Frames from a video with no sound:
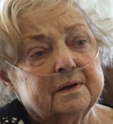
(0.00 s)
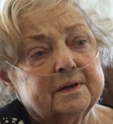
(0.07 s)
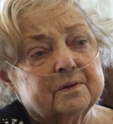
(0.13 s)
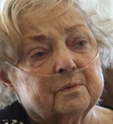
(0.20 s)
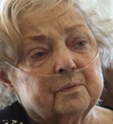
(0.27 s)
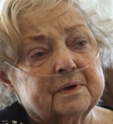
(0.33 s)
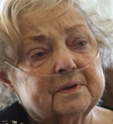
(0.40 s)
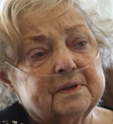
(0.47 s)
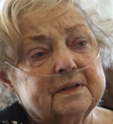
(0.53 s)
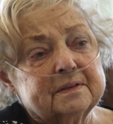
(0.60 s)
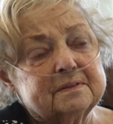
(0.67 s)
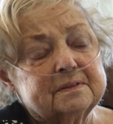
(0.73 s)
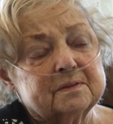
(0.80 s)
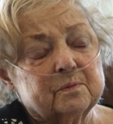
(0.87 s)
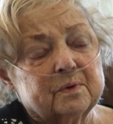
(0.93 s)
you know, one of the
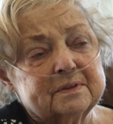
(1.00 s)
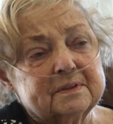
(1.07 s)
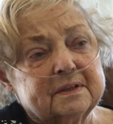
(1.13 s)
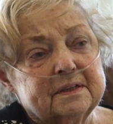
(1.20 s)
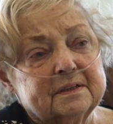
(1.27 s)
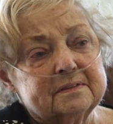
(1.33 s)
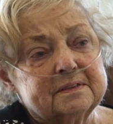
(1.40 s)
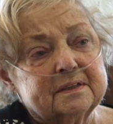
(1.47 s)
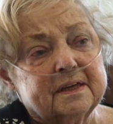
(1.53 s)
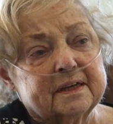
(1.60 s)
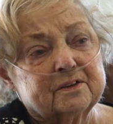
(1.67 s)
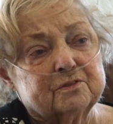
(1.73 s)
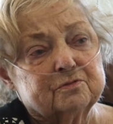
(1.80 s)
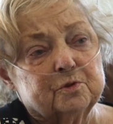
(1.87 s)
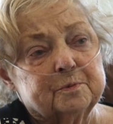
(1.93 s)

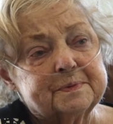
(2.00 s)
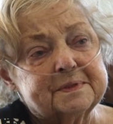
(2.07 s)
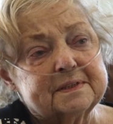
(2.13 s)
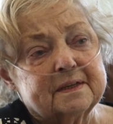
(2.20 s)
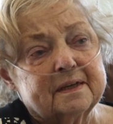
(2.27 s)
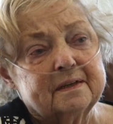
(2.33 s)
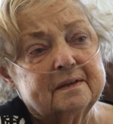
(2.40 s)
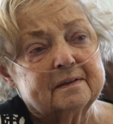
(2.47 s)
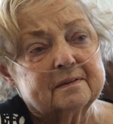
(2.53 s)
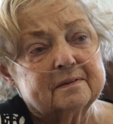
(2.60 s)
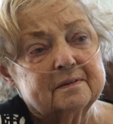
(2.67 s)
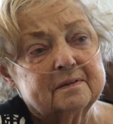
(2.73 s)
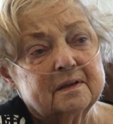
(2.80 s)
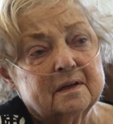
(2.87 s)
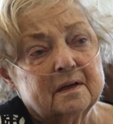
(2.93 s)
internet groups. They